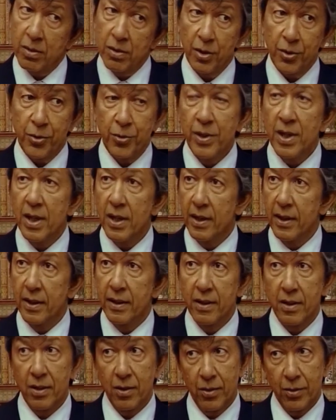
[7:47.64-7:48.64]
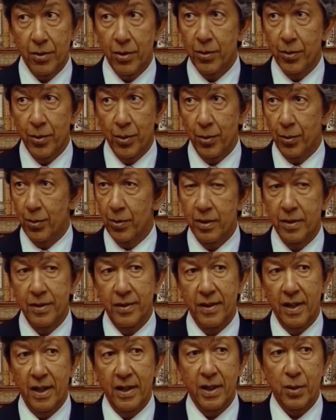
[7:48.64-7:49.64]
Not really. No.
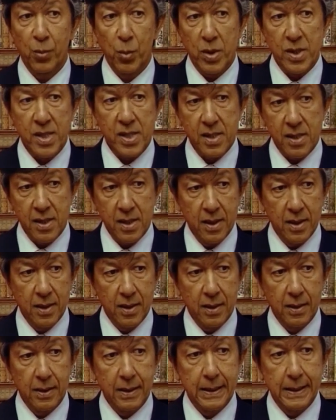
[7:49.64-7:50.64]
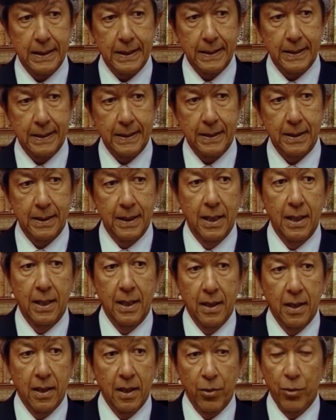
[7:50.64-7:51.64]
It was a
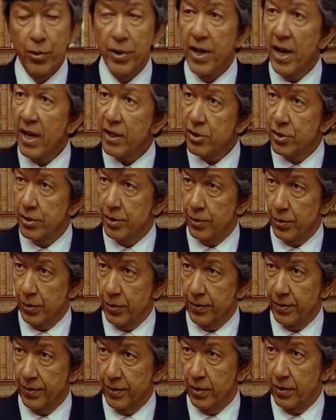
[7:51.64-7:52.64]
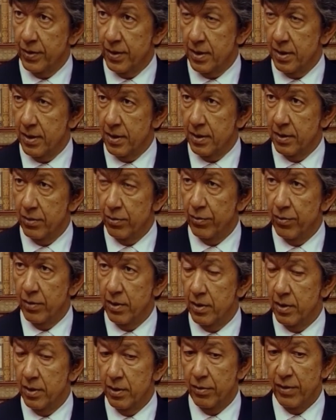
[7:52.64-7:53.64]
reaction on the
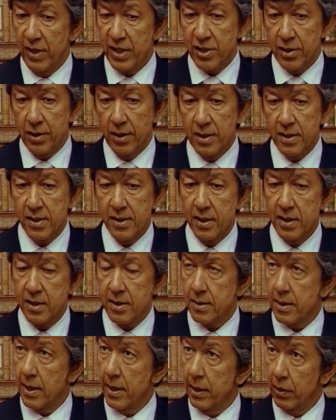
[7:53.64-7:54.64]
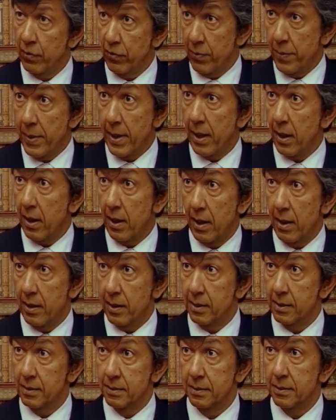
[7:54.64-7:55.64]
rationalistic style of
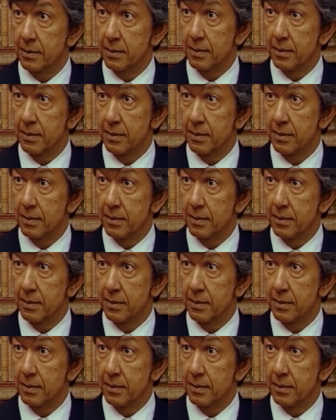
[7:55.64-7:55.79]
Berlage.